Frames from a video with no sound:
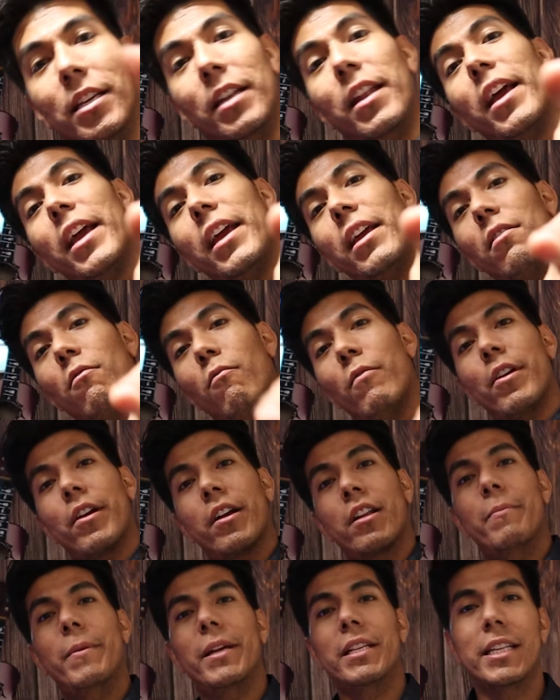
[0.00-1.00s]
Today, we are
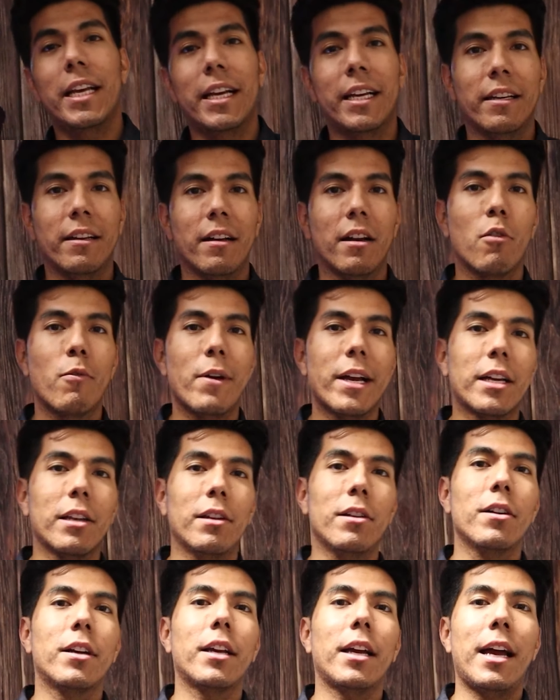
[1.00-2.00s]
gonna be taking a quick
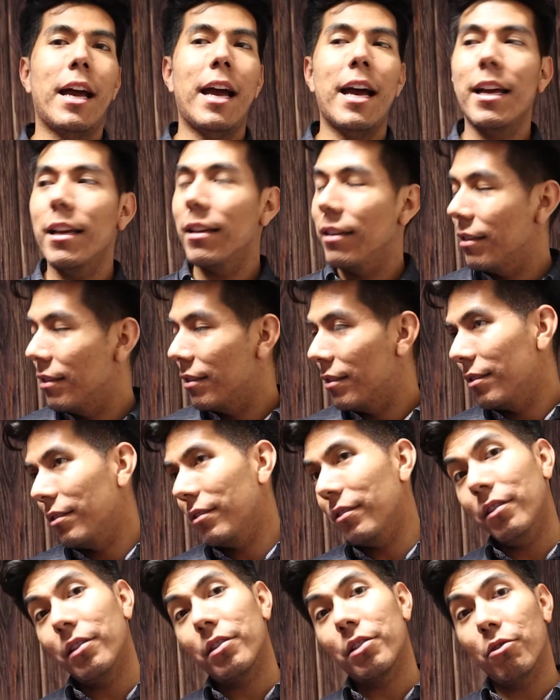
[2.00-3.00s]
look at
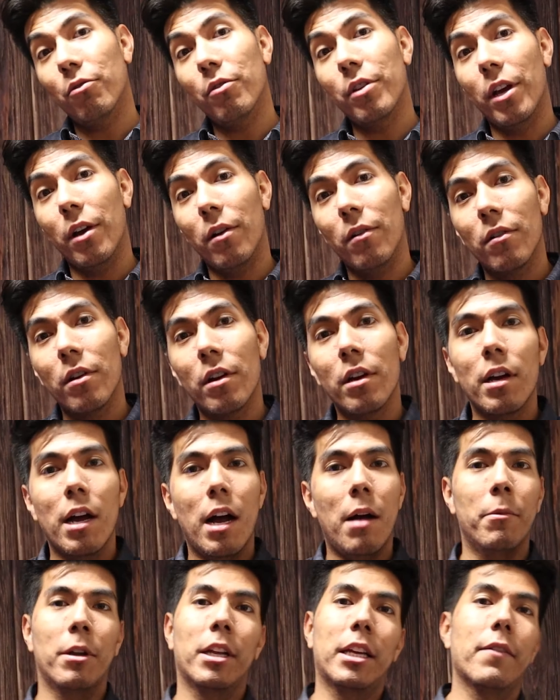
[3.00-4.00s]
the studio.
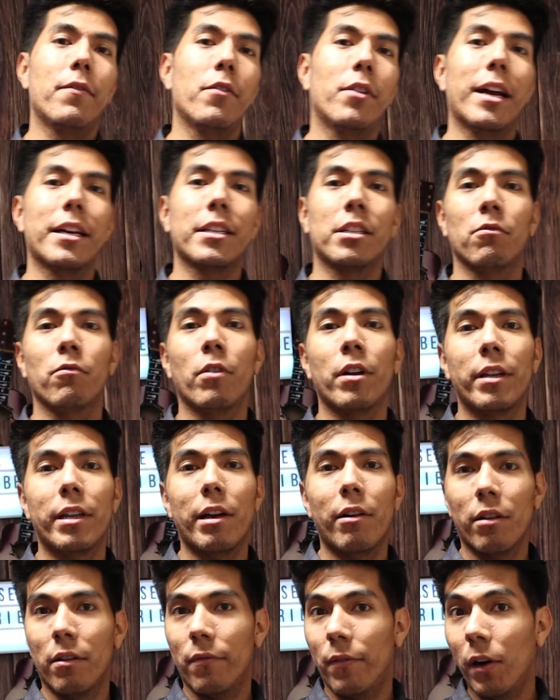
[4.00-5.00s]
I'm gonna give you guys a
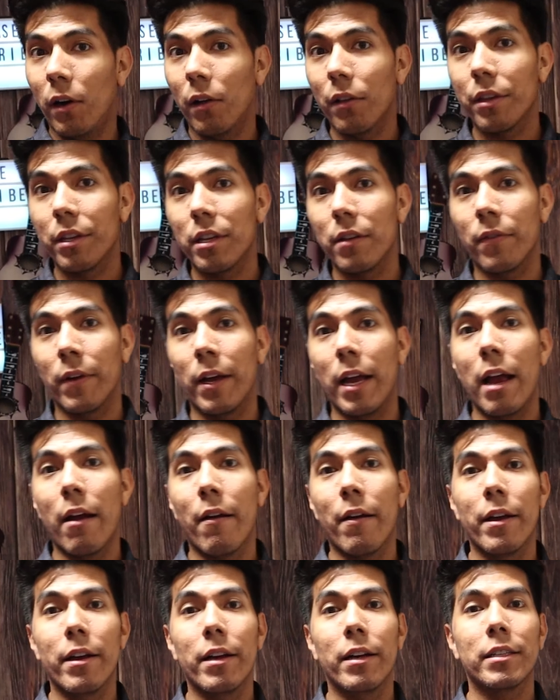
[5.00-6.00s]
rundown of all the different
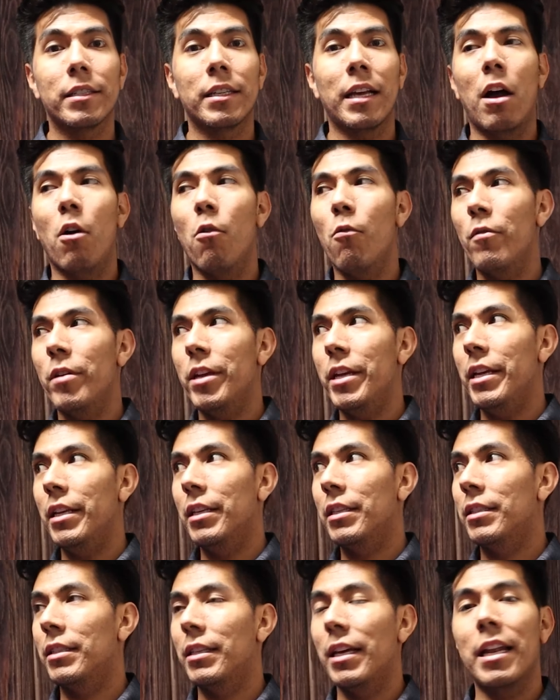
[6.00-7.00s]
areas, how we
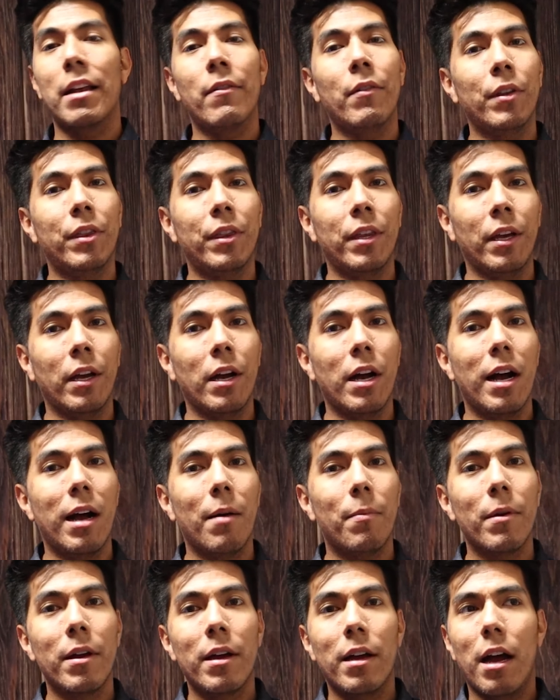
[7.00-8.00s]
set everything
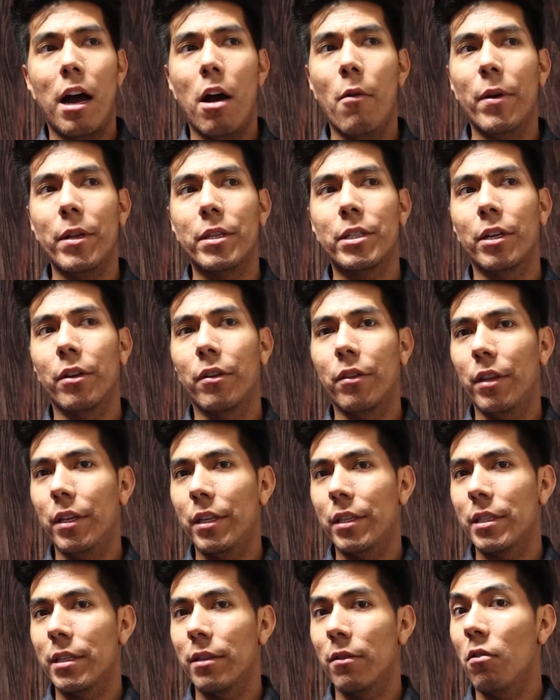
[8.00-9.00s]
up, how we turn
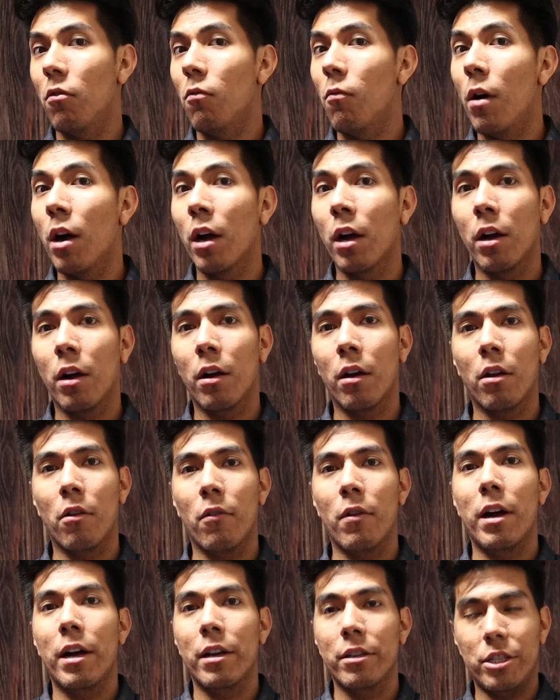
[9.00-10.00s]
this little one car
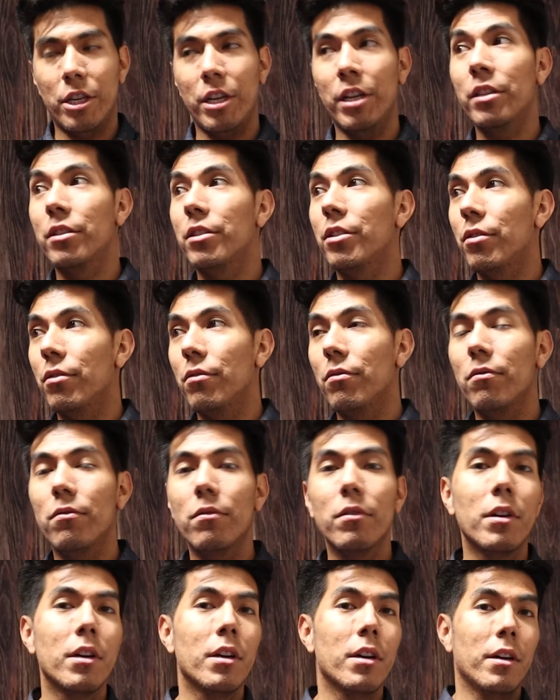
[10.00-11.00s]
garage
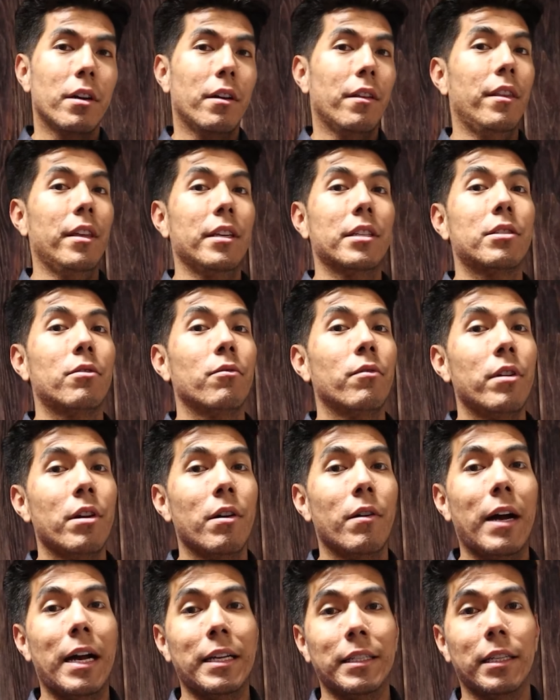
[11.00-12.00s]
into the
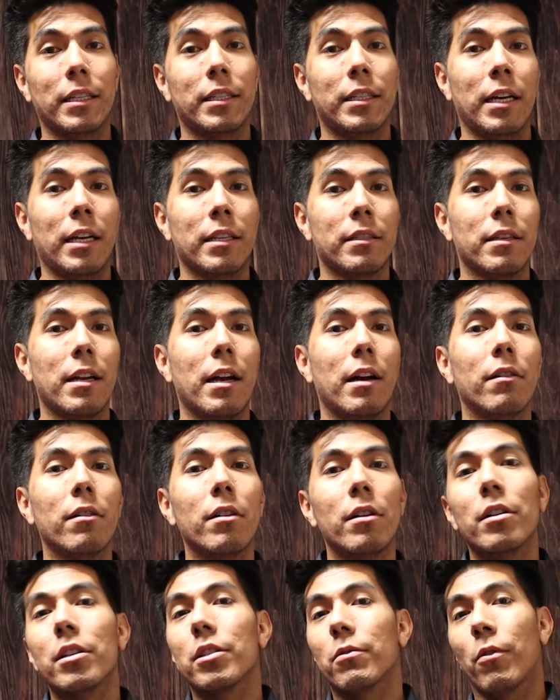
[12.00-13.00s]
studio as it stands now.
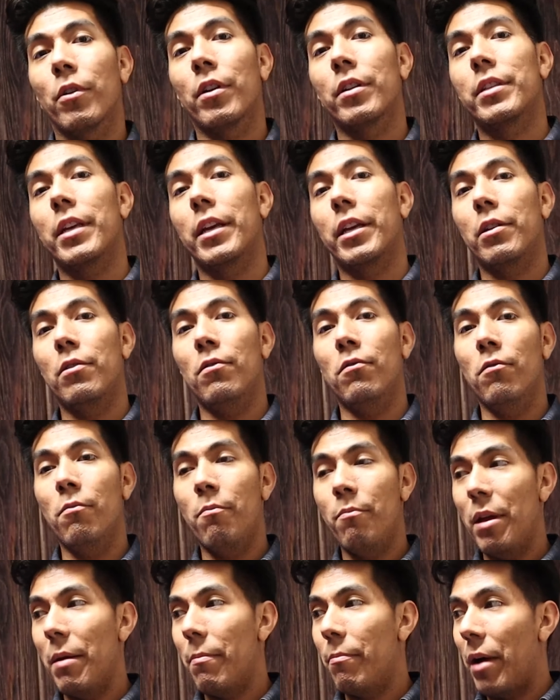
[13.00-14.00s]
So we're gonna take you
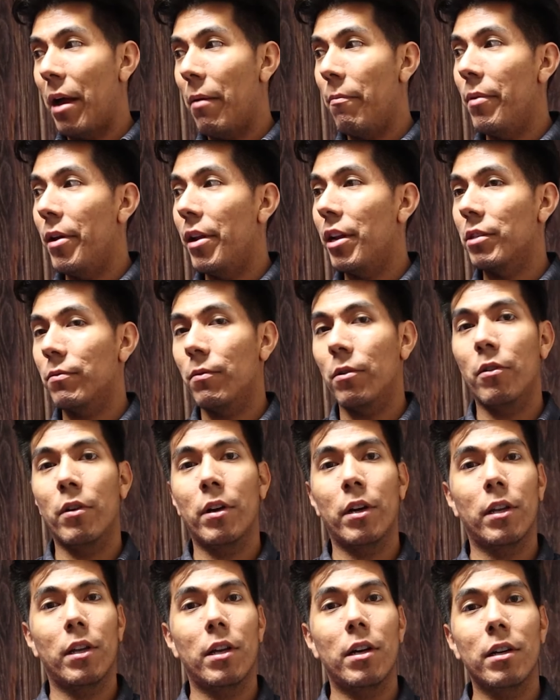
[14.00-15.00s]
bit by bit as we're
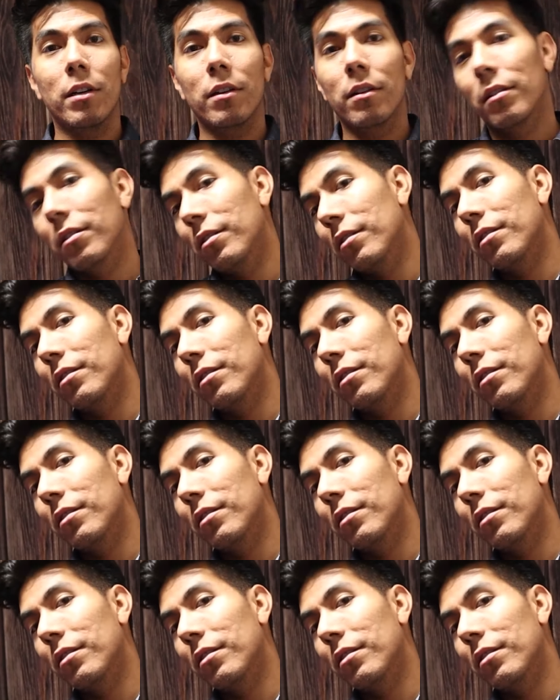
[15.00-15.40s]
going along.